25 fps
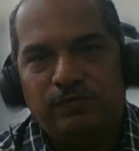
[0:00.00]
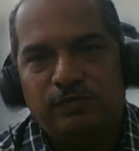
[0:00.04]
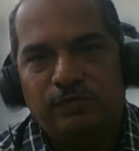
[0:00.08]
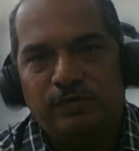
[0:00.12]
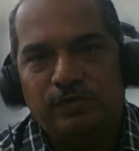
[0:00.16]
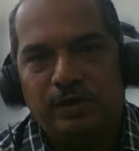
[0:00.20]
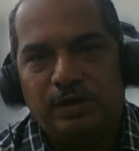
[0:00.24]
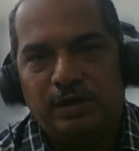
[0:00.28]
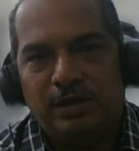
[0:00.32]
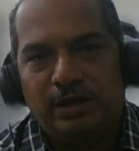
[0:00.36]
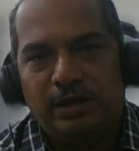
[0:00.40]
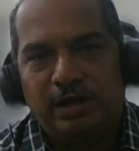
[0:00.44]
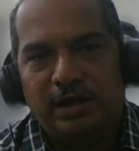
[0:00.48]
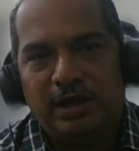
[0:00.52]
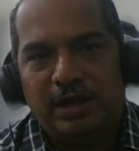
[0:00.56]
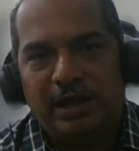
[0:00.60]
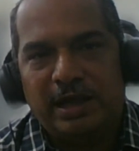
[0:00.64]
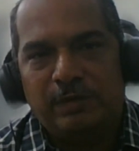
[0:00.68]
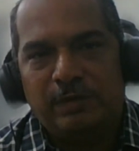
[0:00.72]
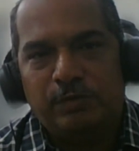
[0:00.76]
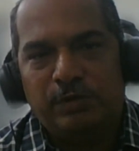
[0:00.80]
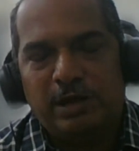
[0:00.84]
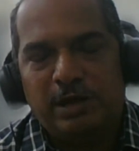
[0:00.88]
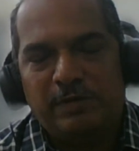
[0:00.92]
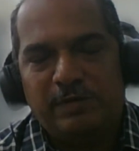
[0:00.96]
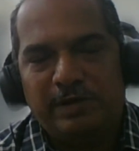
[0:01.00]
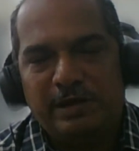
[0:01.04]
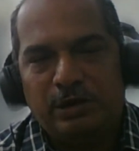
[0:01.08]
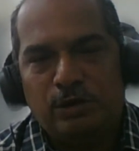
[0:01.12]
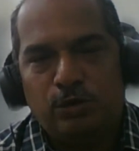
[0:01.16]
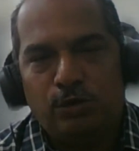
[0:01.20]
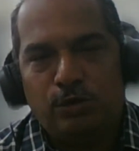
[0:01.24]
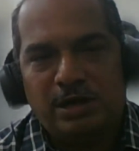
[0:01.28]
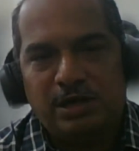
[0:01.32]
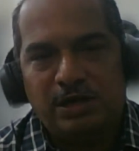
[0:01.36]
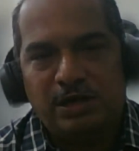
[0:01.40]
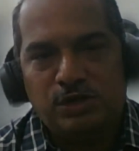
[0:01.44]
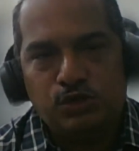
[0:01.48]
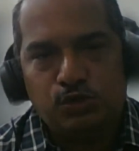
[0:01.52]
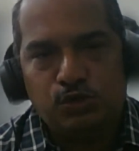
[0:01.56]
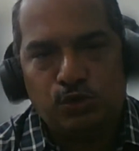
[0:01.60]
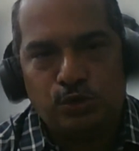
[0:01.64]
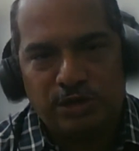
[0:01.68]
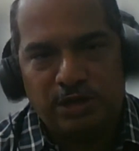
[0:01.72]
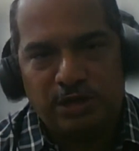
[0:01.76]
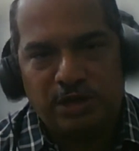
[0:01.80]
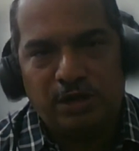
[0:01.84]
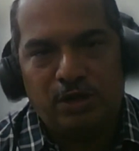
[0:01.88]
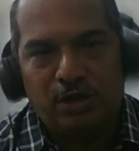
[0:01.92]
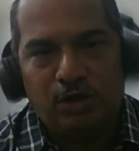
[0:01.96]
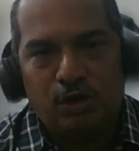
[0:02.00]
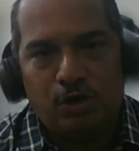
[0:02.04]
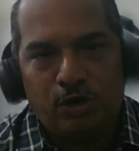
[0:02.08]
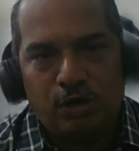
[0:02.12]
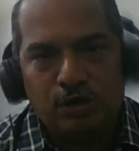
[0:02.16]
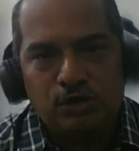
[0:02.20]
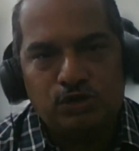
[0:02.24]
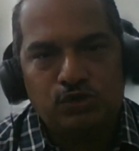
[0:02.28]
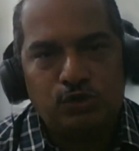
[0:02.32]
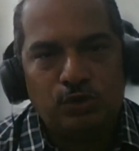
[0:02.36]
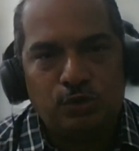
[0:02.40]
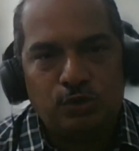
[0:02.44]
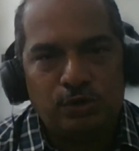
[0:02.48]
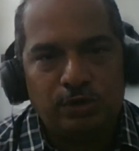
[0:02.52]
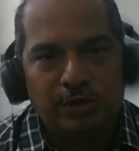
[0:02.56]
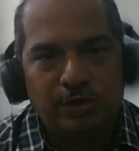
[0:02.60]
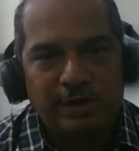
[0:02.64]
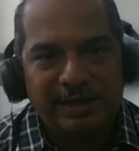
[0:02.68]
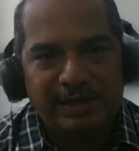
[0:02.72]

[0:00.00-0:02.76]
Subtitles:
I would have included Shodhana also